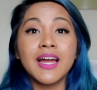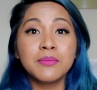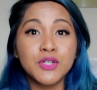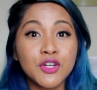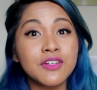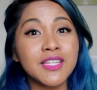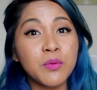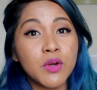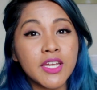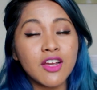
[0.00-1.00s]
I'm currently
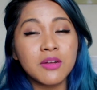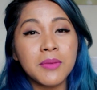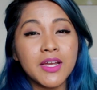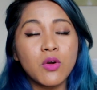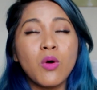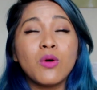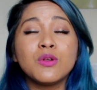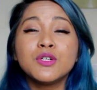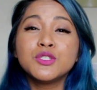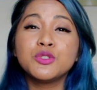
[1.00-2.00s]
working on my
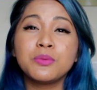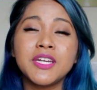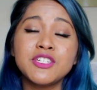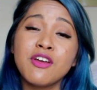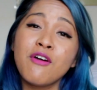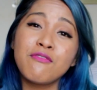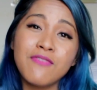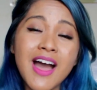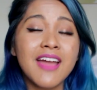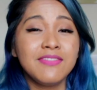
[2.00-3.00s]
goal to reach
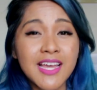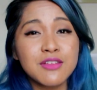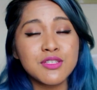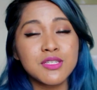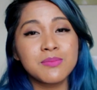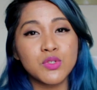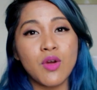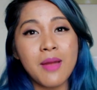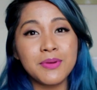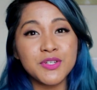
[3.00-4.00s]
5,000
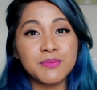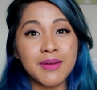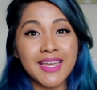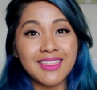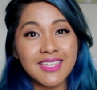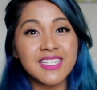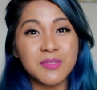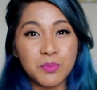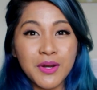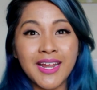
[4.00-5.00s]
subscribers by this
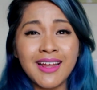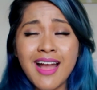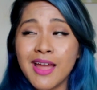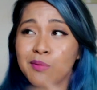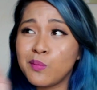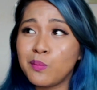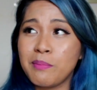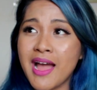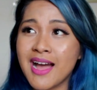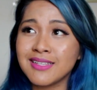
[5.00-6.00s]
spring. I
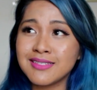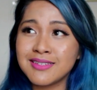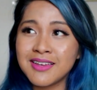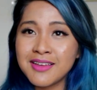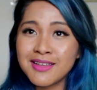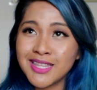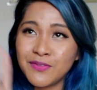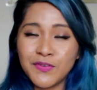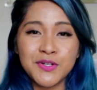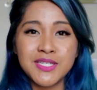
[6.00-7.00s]
passed the
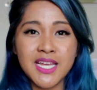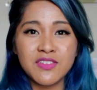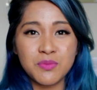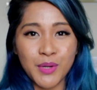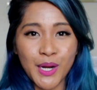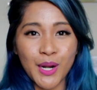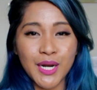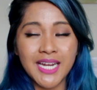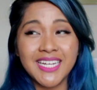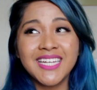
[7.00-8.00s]
first day of spring
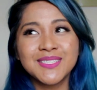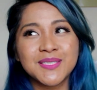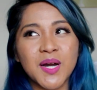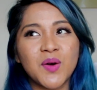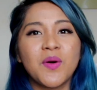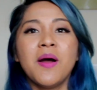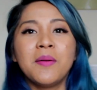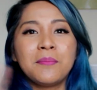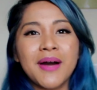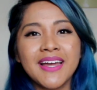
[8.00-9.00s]
already, so
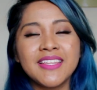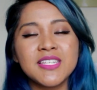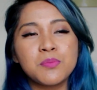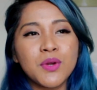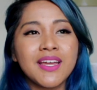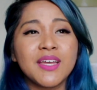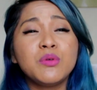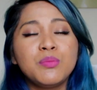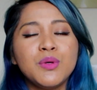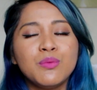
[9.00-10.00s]
by this spring it
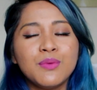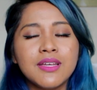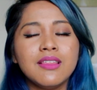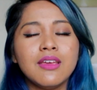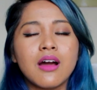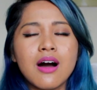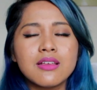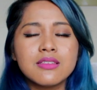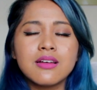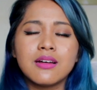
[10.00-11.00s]
would be really
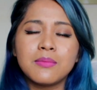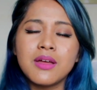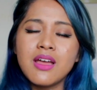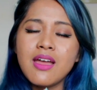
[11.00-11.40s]
awesome